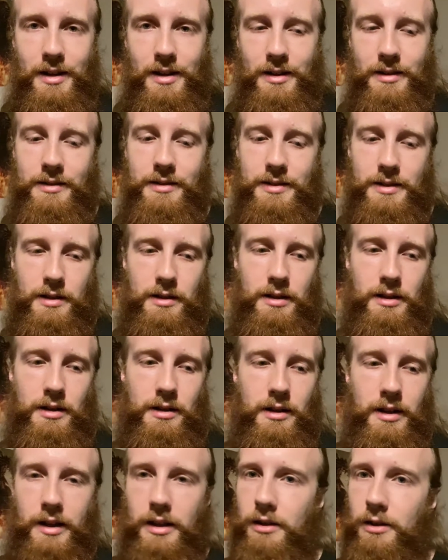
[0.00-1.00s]
There's a little
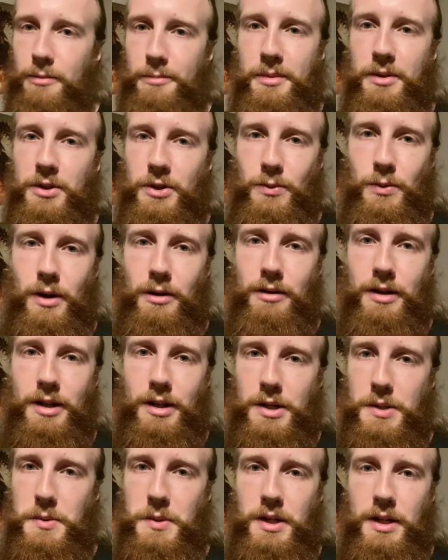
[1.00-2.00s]
like obituary
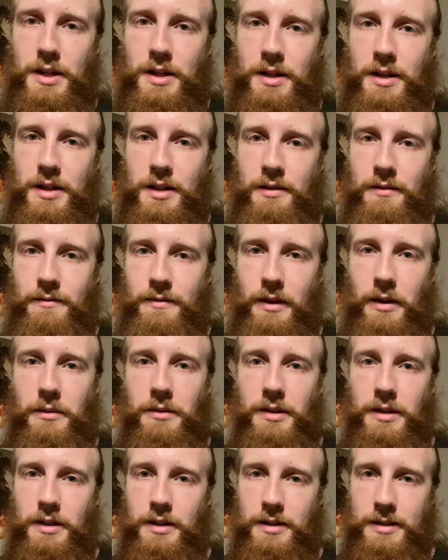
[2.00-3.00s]
note found
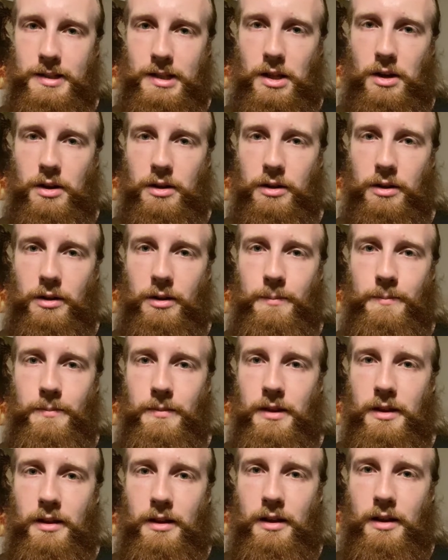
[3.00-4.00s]
in his locker.
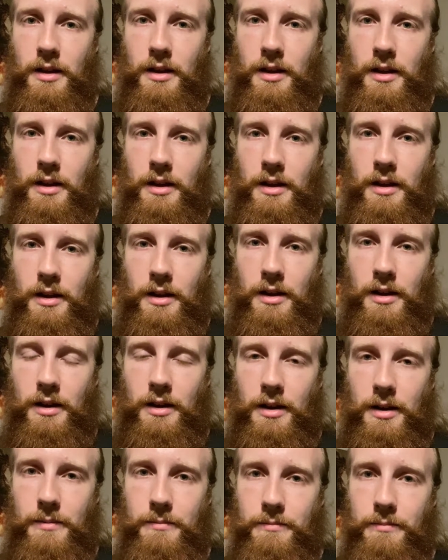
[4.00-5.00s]

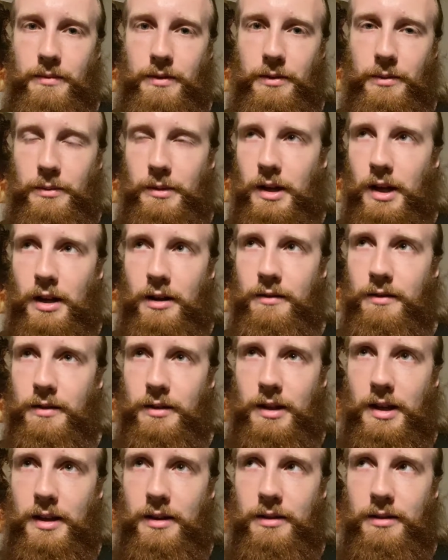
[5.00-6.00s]
So kind of a
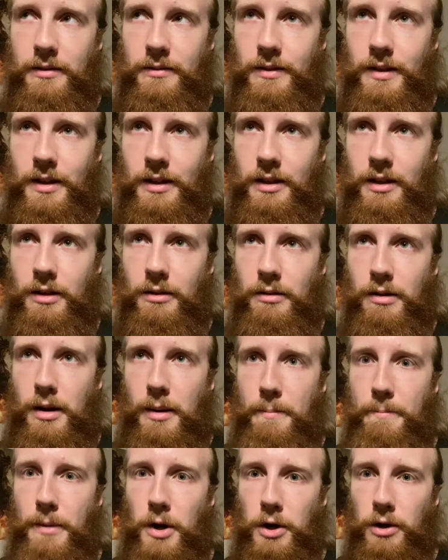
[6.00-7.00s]
case of like, you know, a
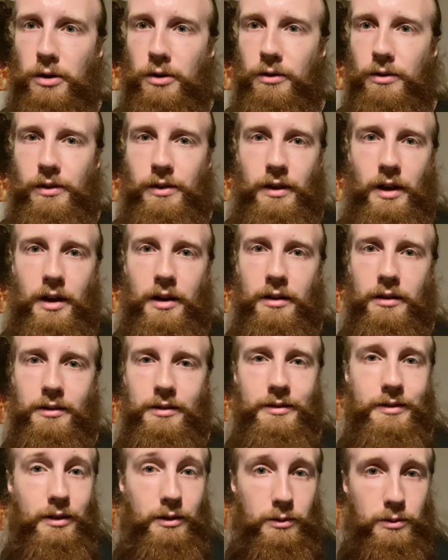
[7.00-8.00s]
marker style
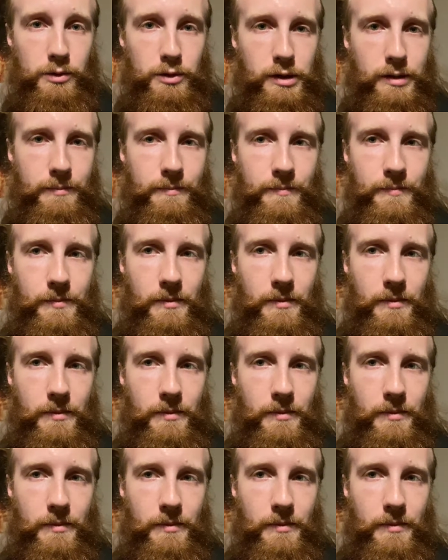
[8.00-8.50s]
delusion.